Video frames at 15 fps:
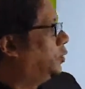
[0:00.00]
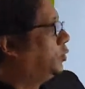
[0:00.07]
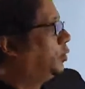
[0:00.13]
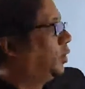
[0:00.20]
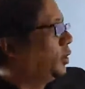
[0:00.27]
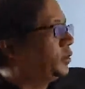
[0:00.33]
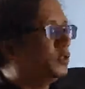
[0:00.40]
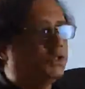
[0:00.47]
who
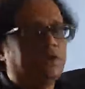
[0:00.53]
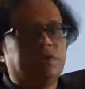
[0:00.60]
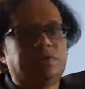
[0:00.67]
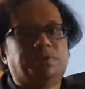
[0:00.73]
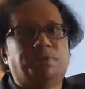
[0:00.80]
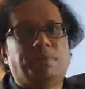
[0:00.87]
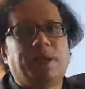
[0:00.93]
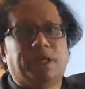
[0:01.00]
lost his
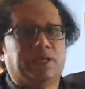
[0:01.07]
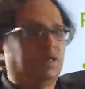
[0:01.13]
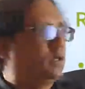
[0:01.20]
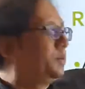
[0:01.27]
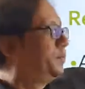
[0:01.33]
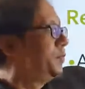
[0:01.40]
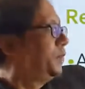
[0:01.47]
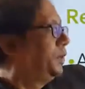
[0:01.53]
pen
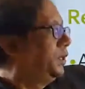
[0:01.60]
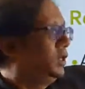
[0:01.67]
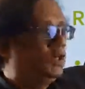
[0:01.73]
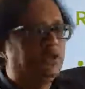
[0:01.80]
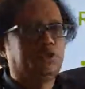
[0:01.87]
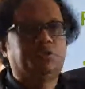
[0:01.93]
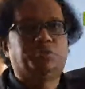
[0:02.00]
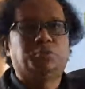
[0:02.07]

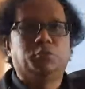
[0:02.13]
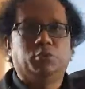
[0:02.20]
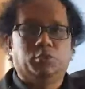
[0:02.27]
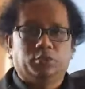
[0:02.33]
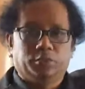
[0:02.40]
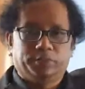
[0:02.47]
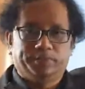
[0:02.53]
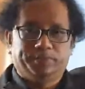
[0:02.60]
is
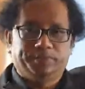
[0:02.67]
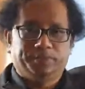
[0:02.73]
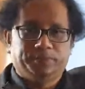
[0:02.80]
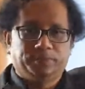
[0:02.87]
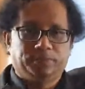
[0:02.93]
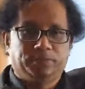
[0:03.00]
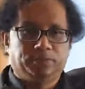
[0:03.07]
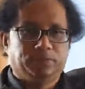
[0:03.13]
poor,
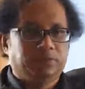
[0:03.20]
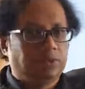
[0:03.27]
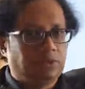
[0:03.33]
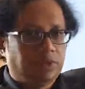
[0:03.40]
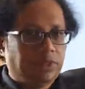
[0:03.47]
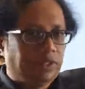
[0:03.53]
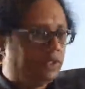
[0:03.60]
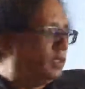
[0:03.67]

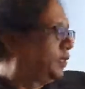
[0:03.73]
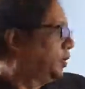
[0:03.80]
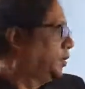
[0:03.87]
right?